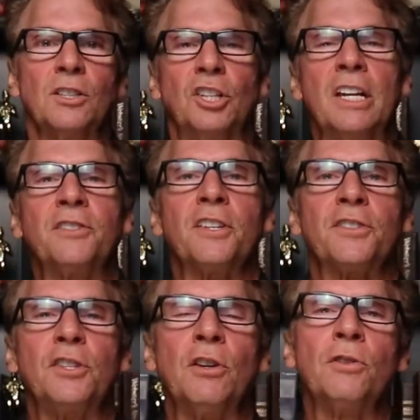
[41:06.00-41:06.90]

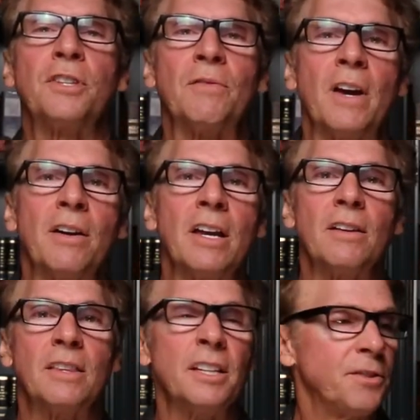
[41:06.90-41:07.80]
Jesus used the
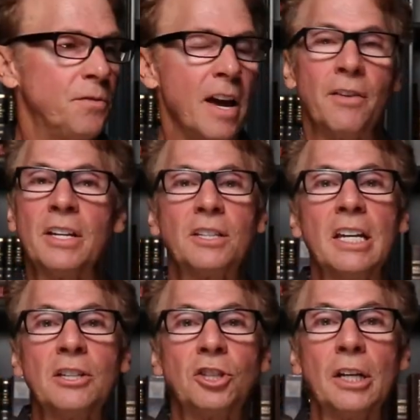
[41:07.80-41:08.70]
very, this very
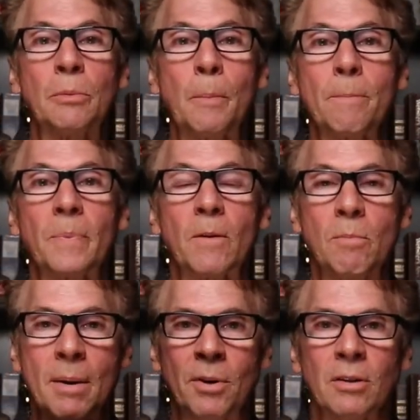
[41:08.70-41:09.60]
teaching.
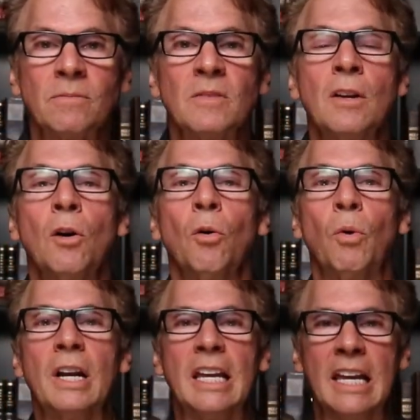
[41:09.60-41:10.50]
Remember
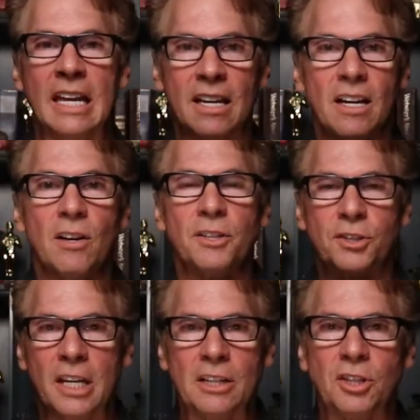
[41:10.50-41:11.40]
when he
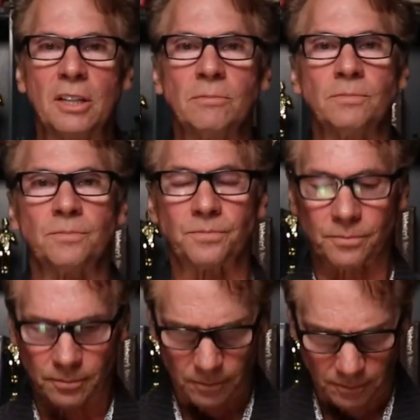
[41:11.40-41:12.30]
was teaching
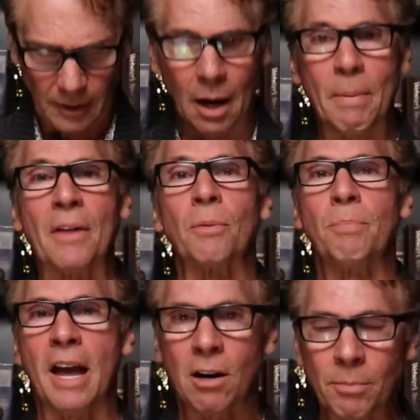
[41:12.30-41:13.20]
about
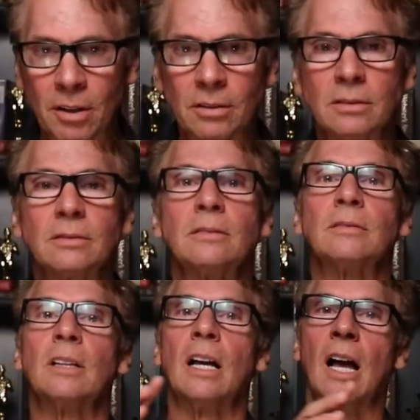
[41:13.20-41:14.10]
the parable
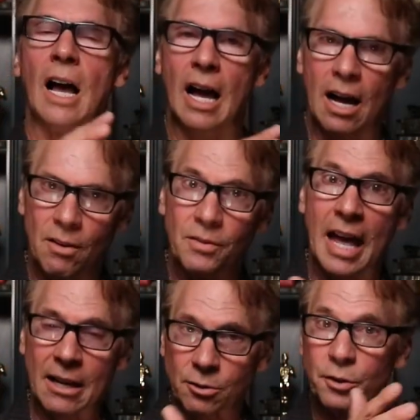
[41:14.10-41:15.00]
of the
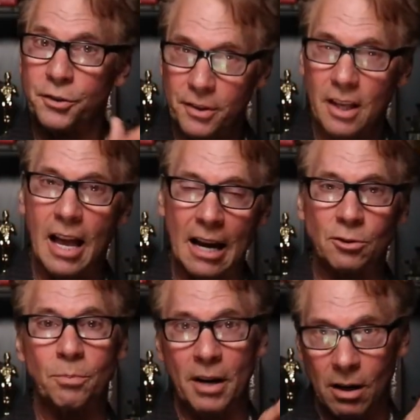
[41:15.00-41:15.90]
actual,
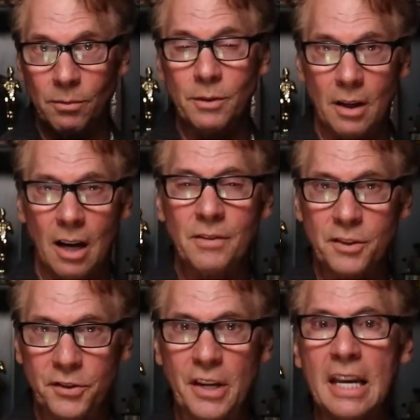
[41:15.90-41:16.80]
actual parable of the
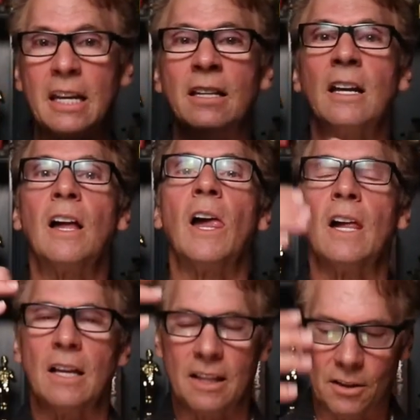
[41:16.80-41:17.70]
seed
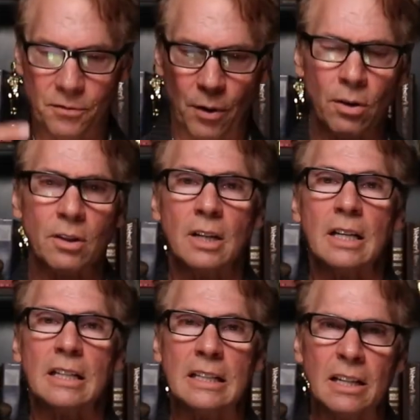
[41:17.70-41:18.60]
and then the
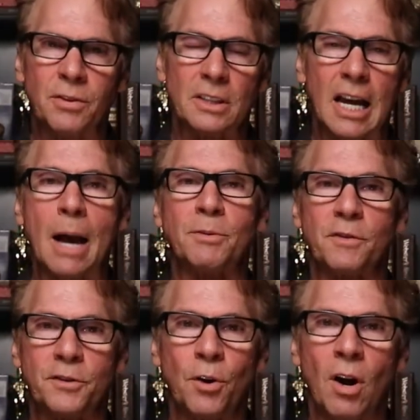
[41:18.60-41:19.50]
four different types
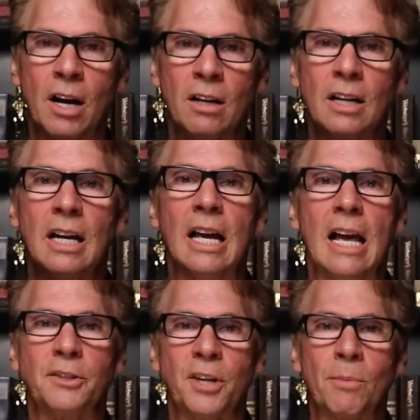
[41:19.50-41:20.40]
of soil.
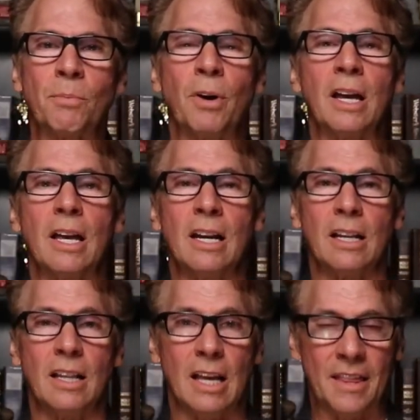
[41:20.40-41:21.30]
And some will bring,
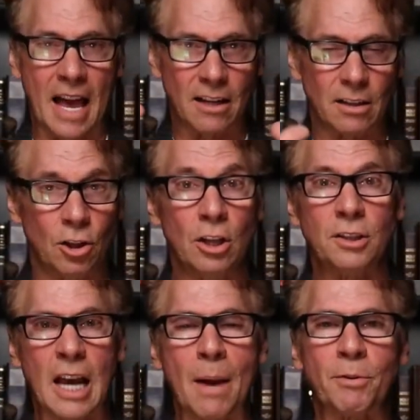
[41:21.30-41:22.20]
and, and that
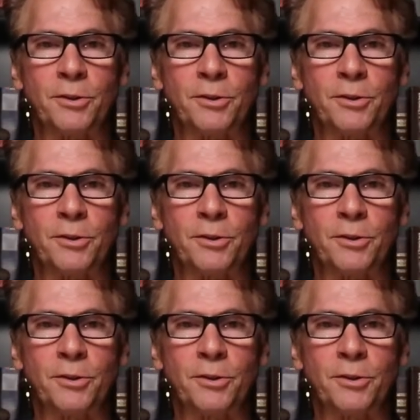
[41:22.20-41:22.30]
good type of